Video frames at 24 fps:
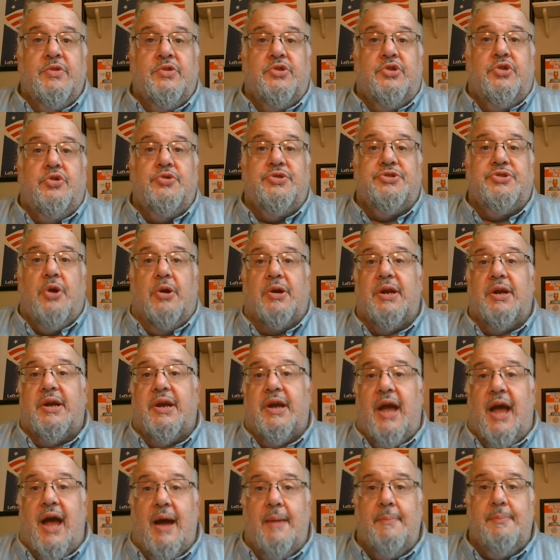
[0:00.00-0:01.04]
to start
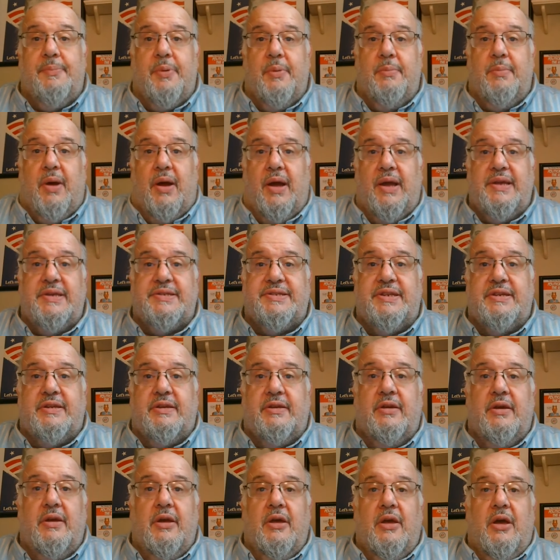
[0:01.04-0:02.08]

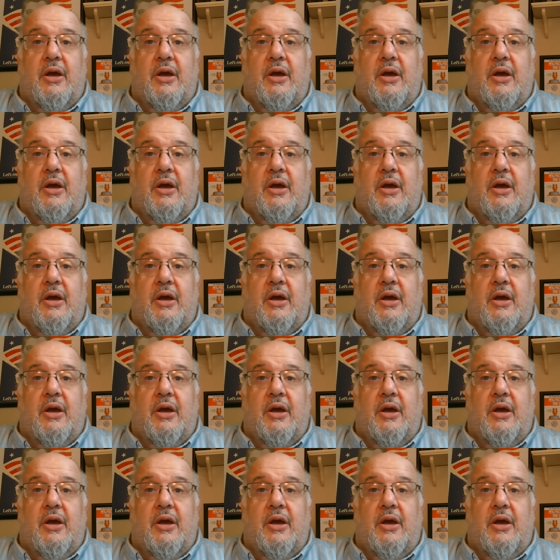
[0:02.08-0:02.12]
compromising